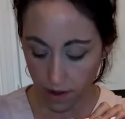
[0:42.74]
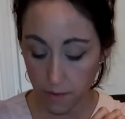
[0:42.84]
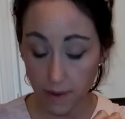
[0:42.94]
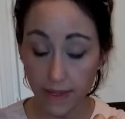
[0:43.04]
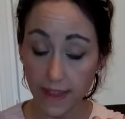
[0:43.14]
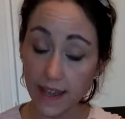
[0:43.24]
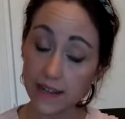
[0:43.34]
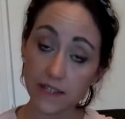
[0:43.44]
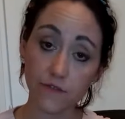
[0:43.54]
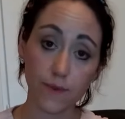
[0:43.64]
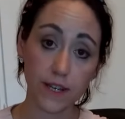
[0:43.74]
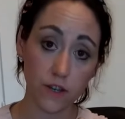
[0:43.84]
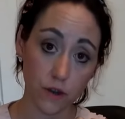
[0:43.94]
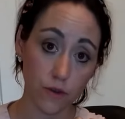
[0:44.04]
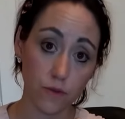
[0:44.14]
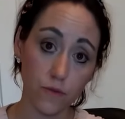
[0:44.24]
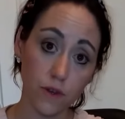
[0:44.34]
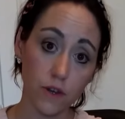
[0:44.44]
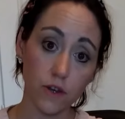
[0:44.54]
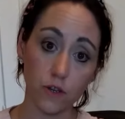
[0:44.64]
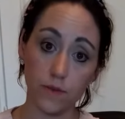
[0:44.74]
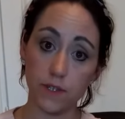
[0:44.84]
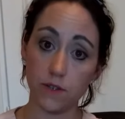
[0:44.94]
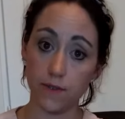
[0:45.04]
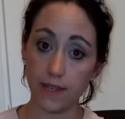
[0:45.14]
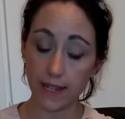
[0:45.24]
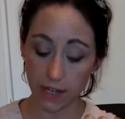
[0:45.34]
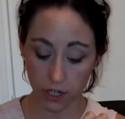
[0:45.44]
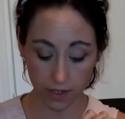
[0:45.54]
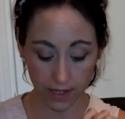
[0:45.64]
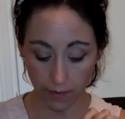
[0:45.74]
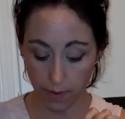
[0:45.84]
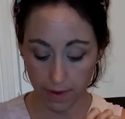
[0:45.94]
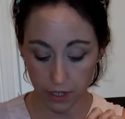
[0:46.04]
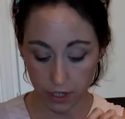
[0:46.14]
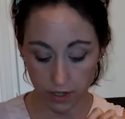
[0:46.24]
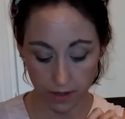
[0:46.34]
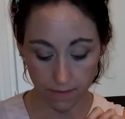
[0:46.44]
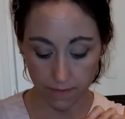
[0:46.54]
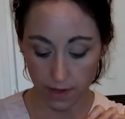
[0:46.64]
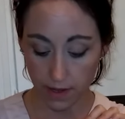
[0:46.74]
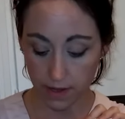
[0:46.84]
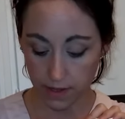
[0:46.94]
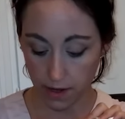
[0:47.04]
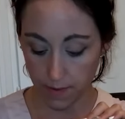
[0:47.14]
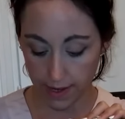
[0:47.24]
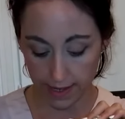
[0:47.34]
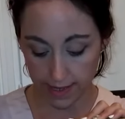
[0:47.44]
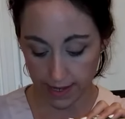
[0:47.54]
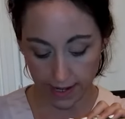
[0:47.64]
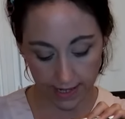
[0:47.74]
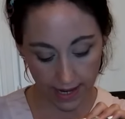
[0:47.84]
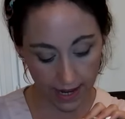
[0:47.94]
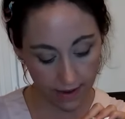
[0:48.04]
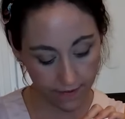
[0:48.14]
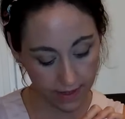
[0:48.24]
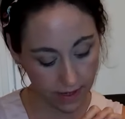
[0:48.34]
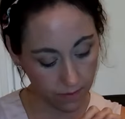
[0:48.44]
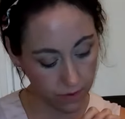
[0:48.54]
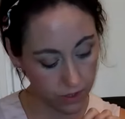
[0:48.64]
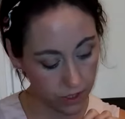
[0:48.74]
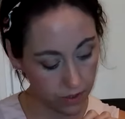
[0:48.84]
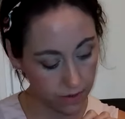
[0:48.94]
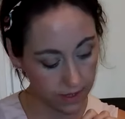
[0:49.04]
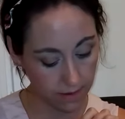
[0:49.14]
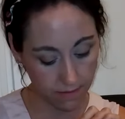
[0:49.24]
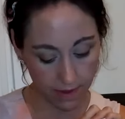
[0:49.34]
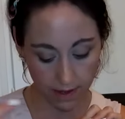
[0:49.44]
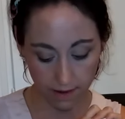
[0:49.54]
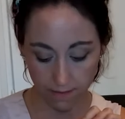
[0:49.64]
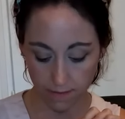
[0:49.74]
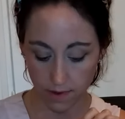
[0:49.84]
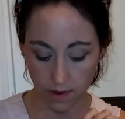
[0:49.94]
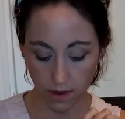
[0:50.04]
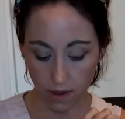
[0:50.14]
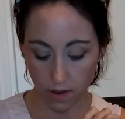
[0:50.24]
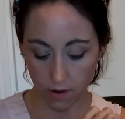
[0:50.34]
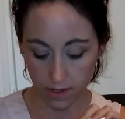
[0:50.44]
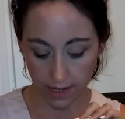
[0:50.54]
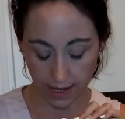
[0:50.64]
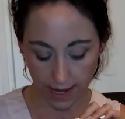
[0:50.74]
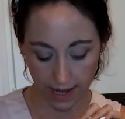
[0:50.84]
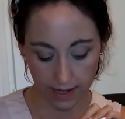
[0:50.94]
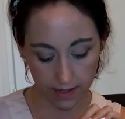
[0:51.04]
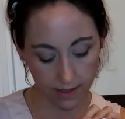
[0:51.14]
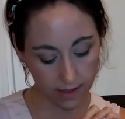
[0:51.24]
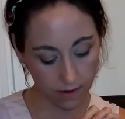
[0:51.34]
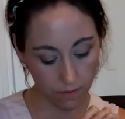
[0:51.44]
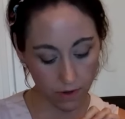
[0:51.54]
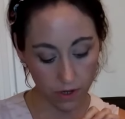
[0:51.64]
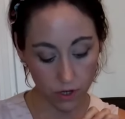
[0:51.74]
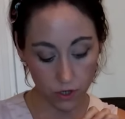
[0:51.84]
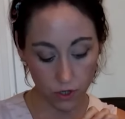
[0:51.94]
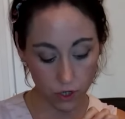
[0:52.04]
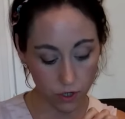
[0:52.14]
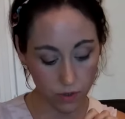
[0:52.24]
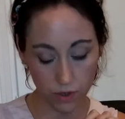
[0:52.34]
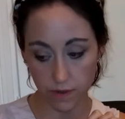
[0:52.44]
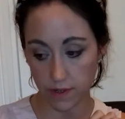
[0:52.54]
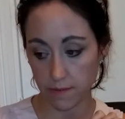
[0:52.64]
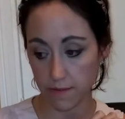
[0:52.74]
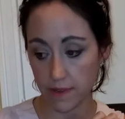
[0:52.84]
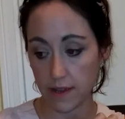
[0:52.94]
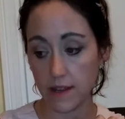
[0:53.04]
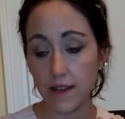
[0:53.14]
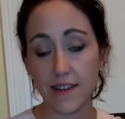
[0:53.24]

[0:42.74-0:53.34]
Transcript: In the active we know who is doing the action, so we mention them. So we can say to have someone do something, or to get someone to do something.